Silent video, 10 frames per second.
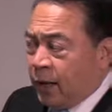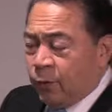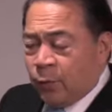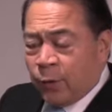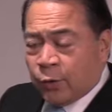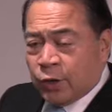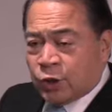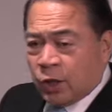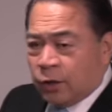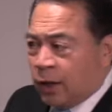even before
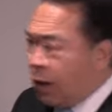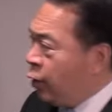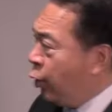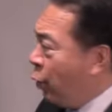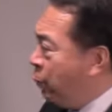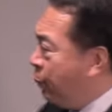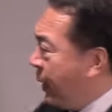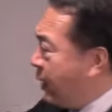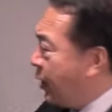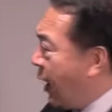children and you don't
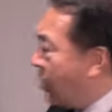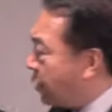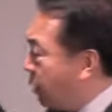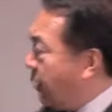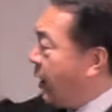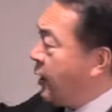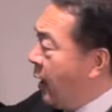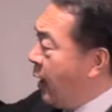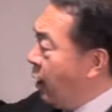build your house the way